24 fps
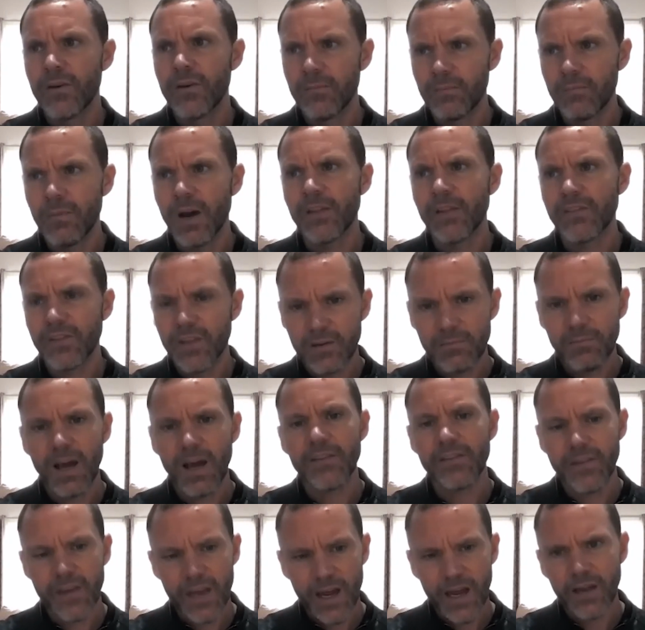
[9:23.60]
month in,
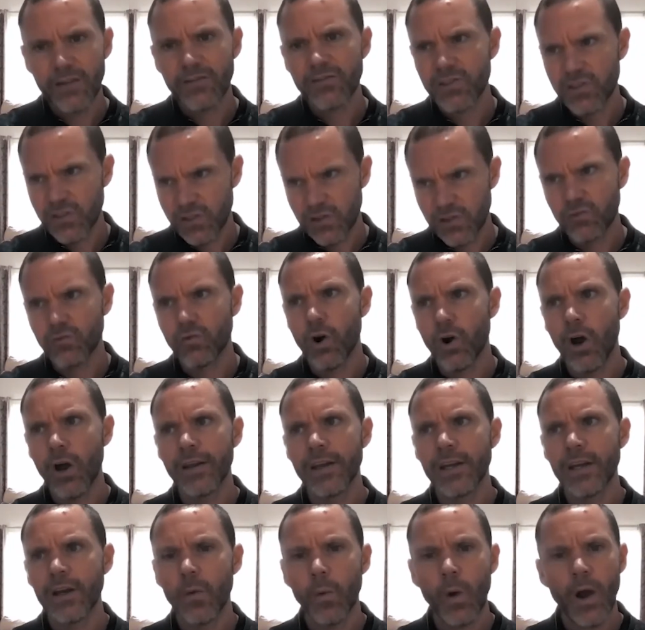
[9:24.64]
month out, just
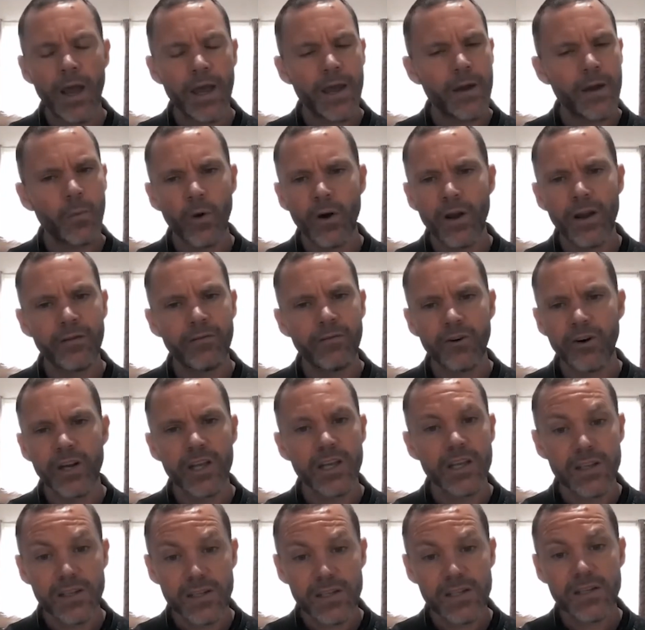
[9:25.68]
grinding away at whatever it
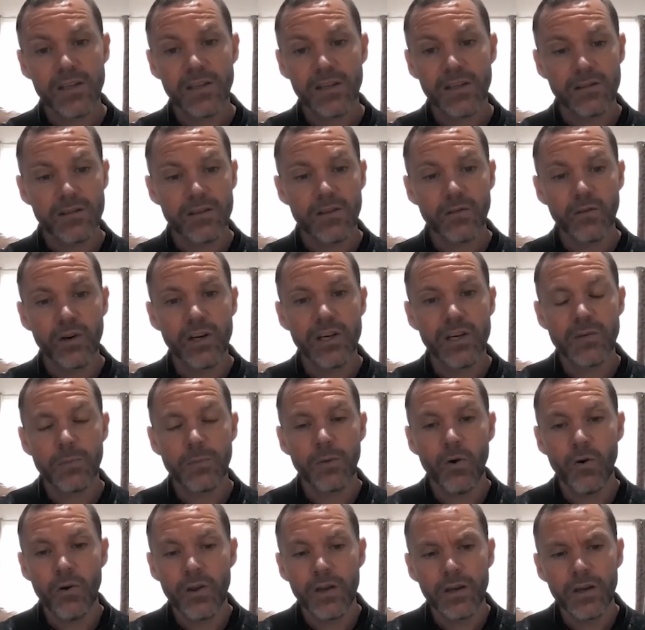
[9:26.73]
is to reach a
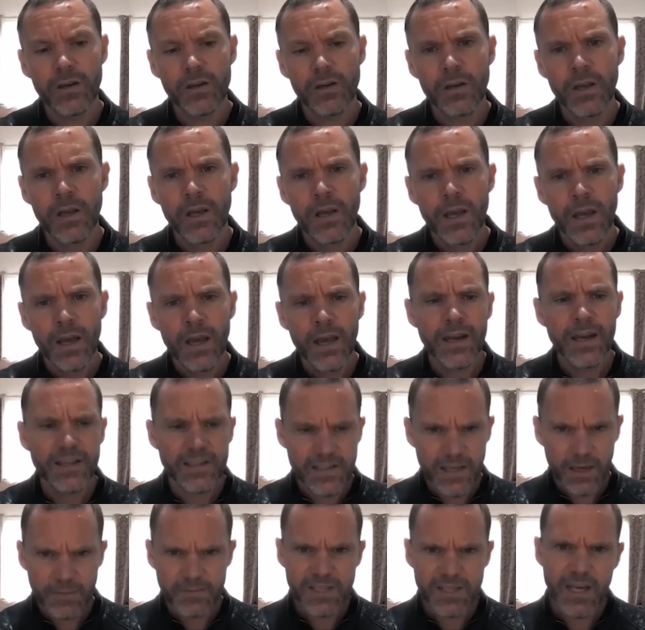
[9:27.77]
point. And at
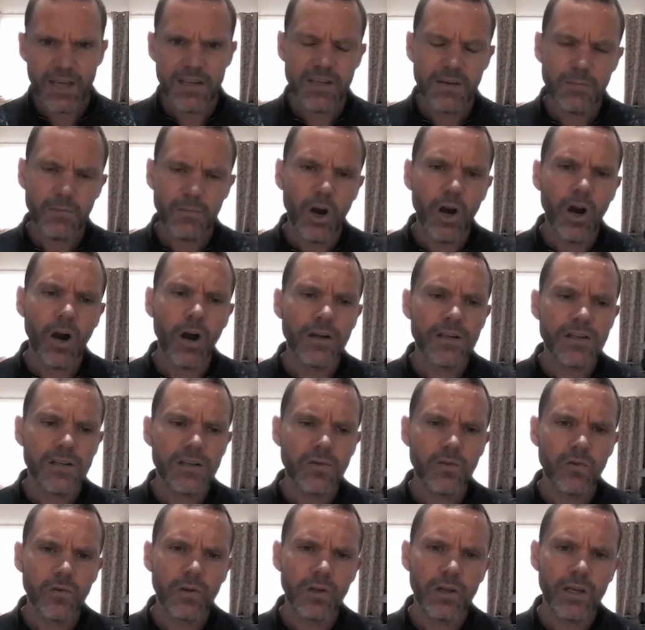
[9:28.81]
some stage in my high
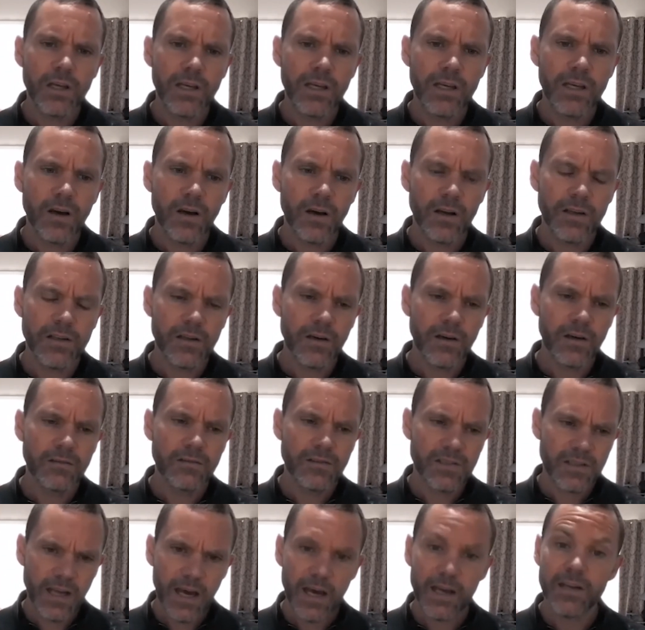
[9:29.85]
schooling, I'd
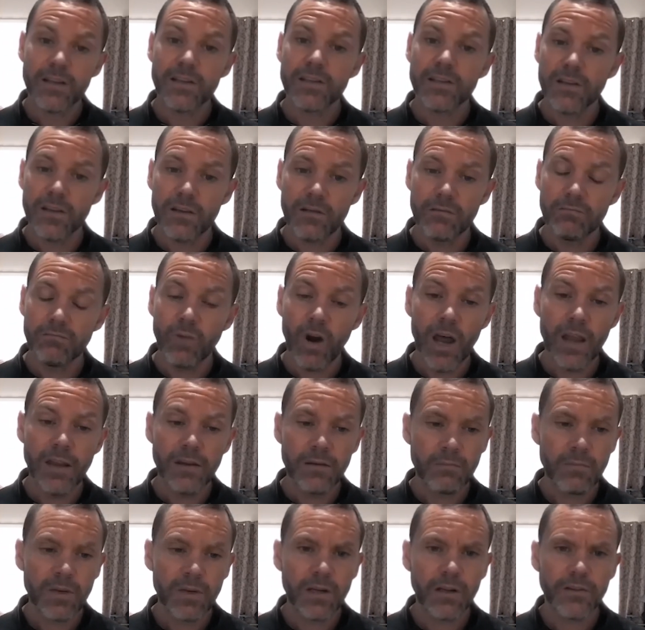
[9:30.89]
started to run
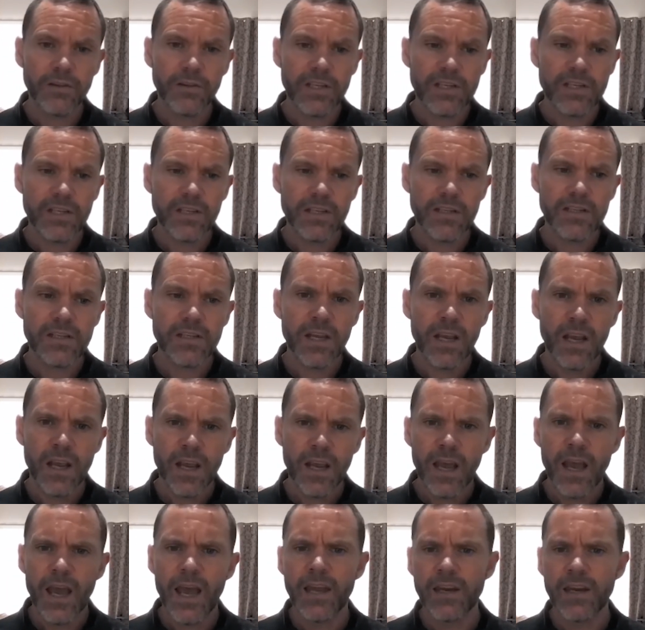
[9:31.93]
middle distance
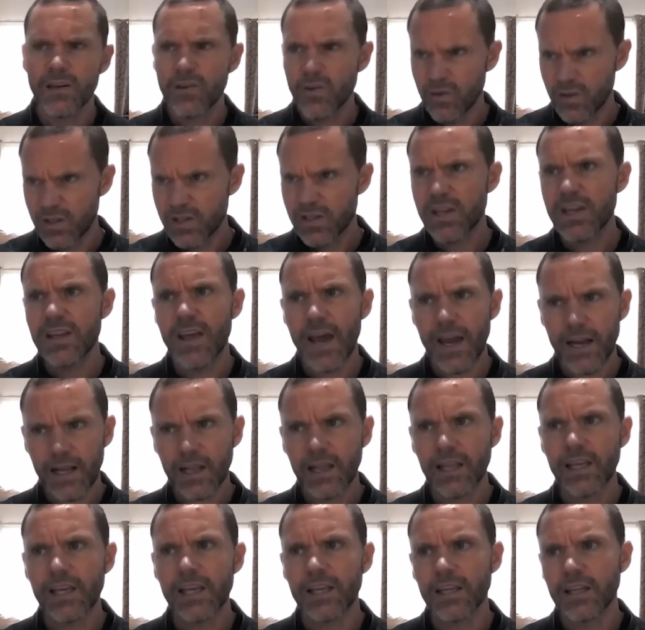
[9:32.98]
and could see that
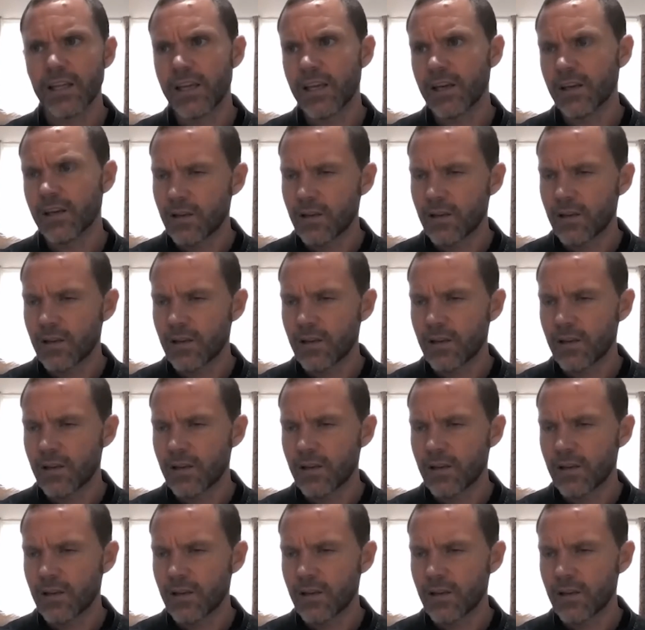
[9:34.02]
clear link.